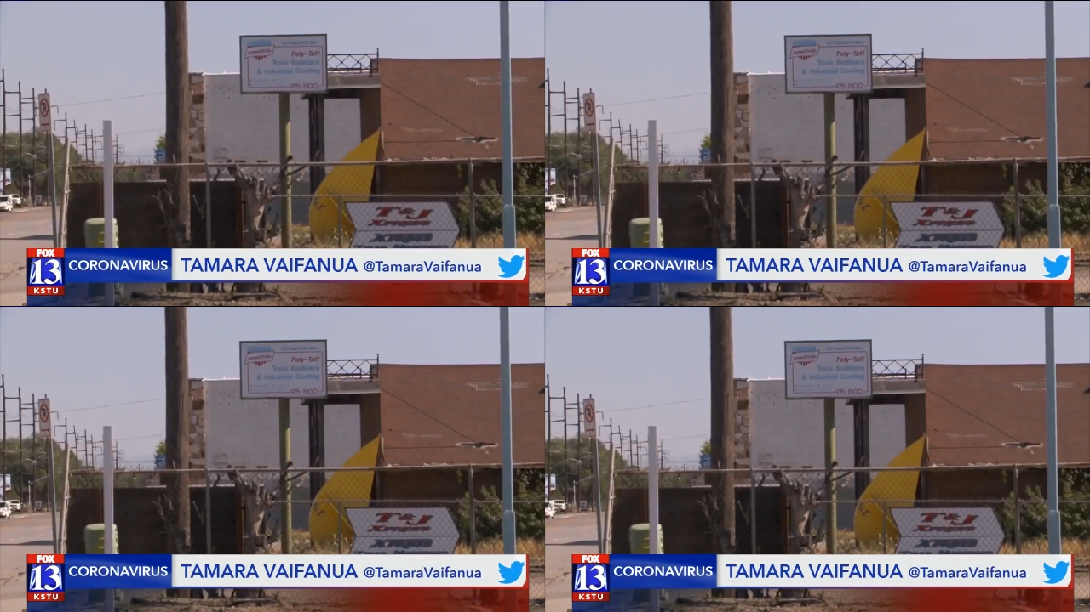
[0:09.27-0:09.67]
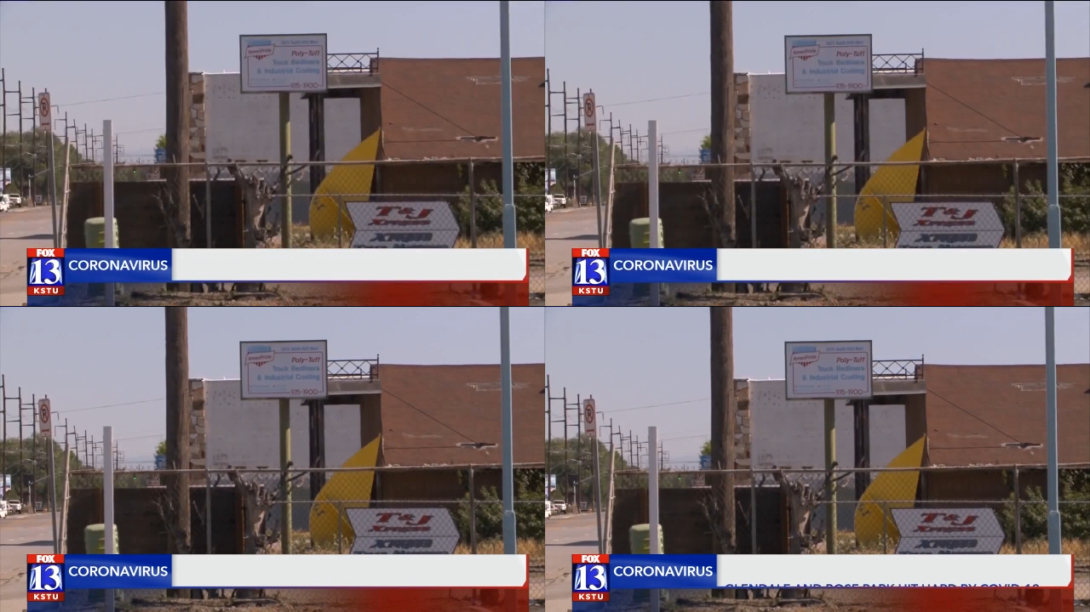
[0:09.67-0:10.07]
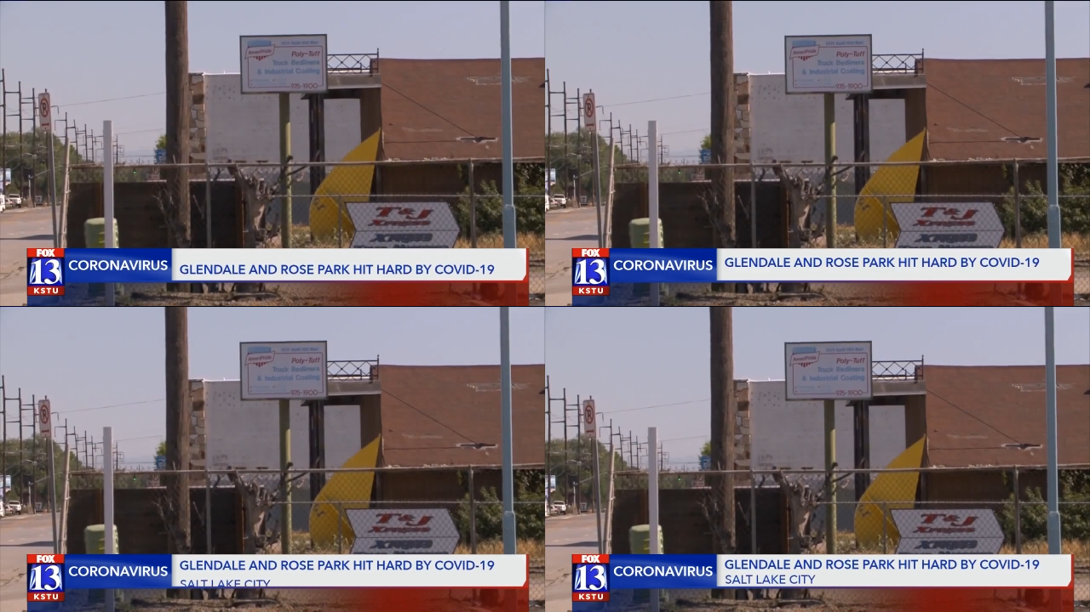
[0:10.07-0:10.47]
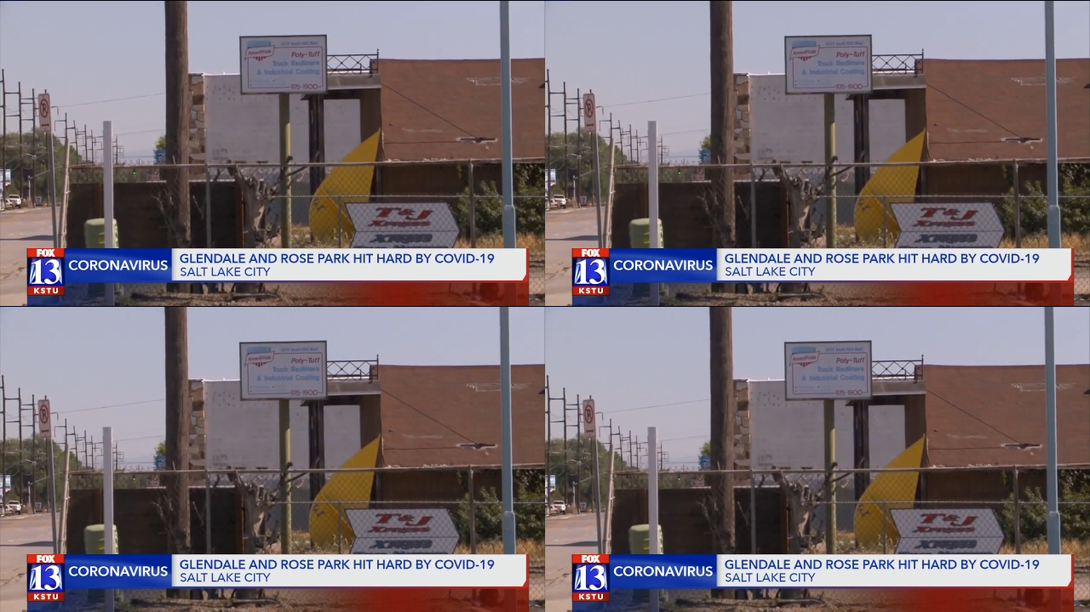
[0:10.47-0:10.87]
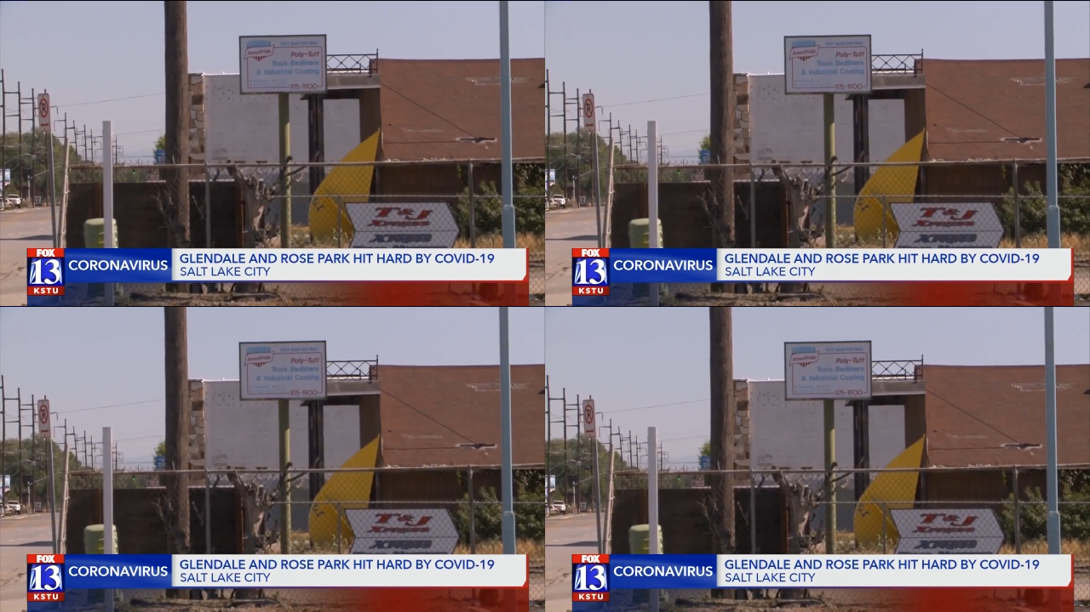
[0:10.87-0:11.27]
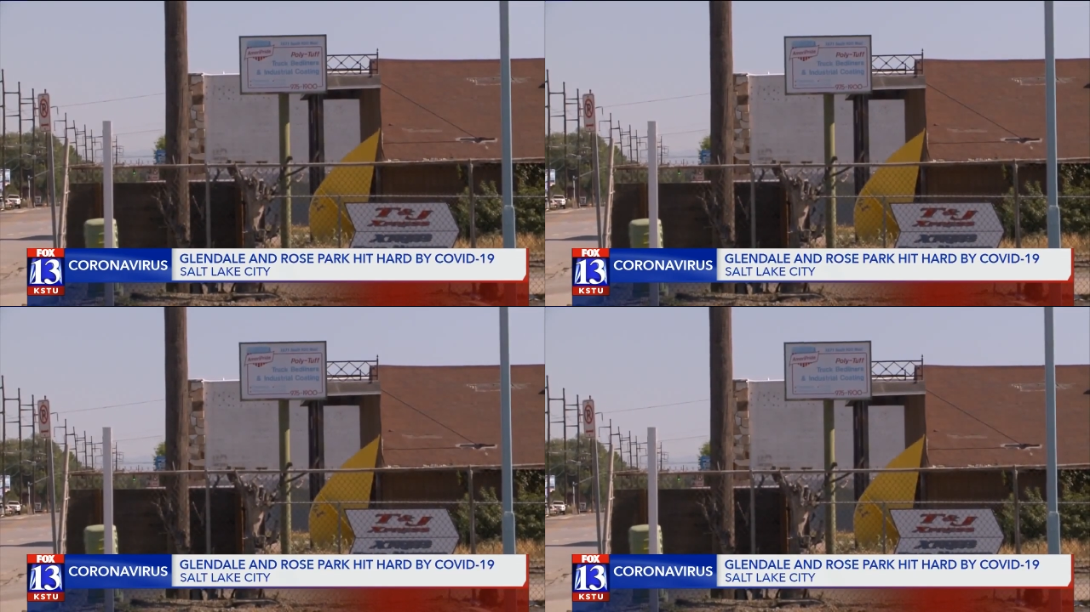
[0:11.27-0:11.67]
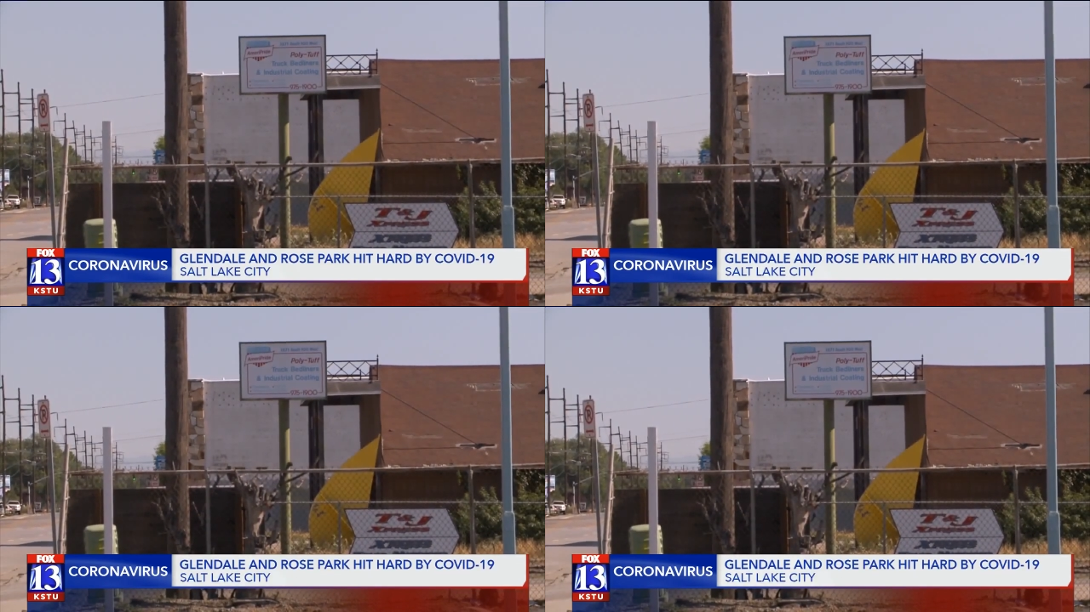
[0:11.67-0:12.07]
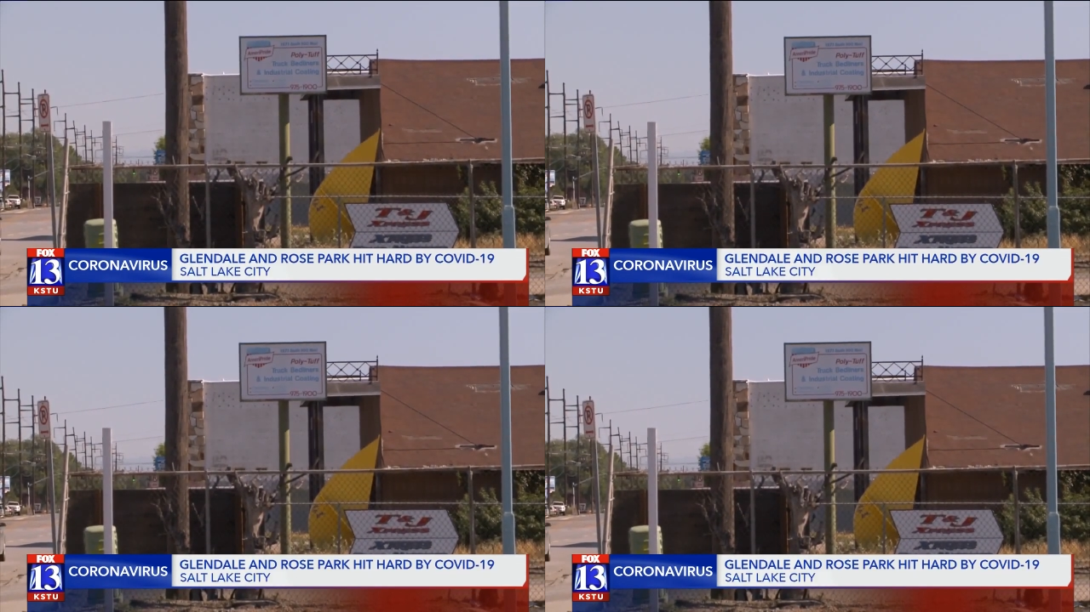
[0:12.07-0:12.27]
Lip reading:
[unreadable: no face in view]